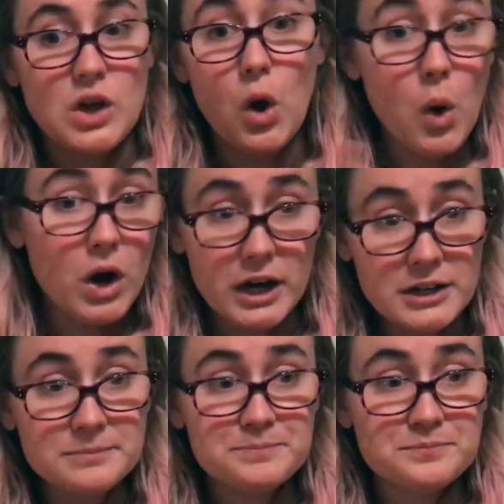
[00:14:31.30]

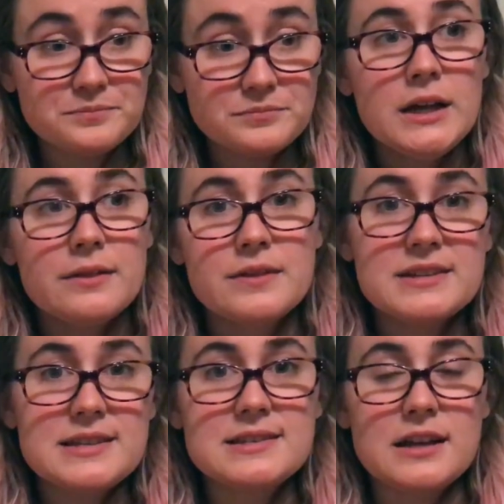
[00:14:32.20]
Or,
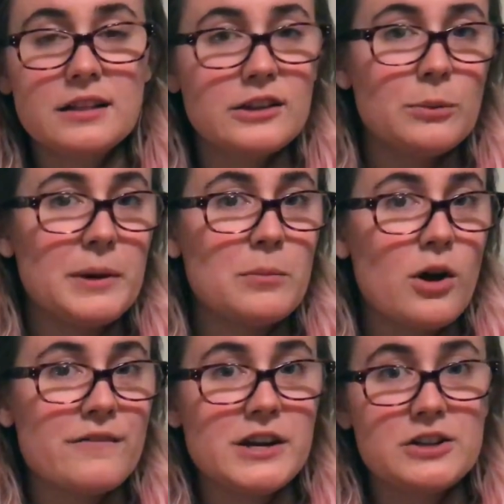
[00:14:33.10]
this is a little bit
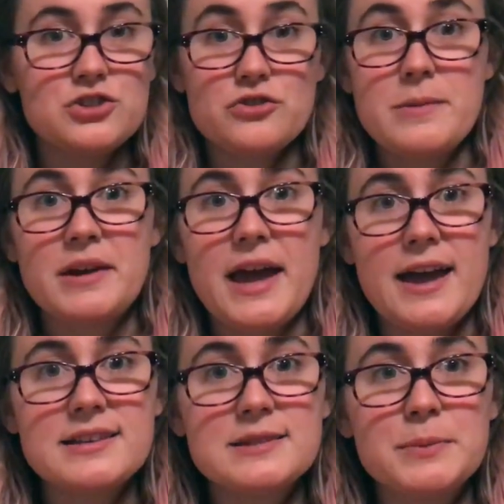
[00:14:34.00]
more of an extreme
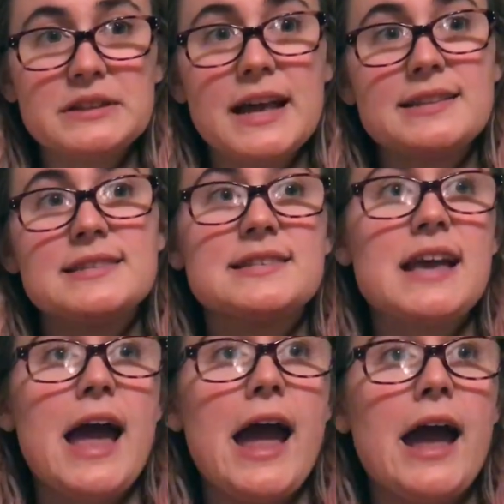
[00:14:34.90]
case, but let's
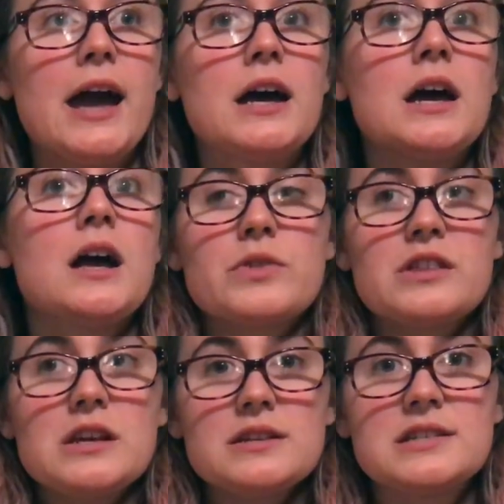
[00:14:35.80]
say
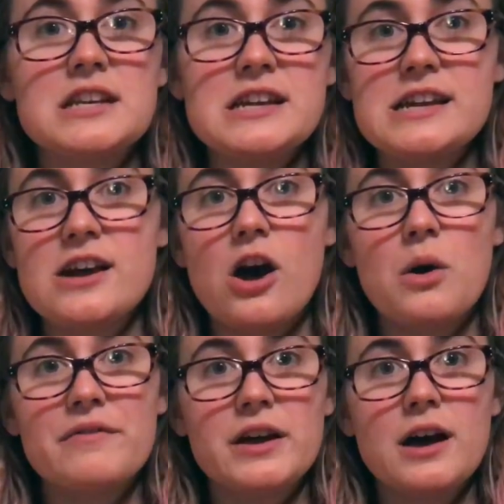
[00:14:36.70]
the
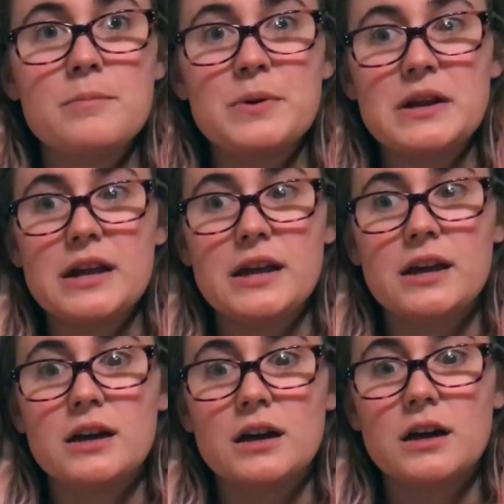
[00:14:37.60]
CEO of a
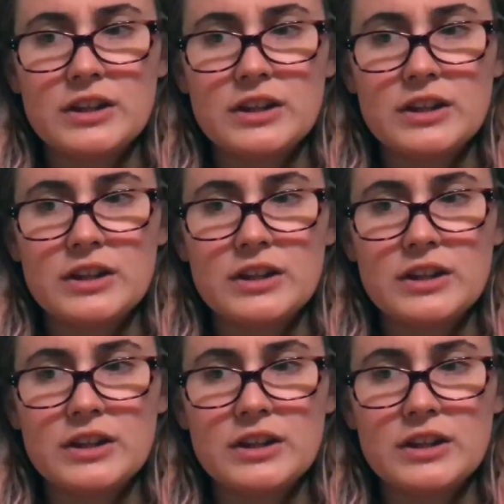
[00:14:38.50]
company,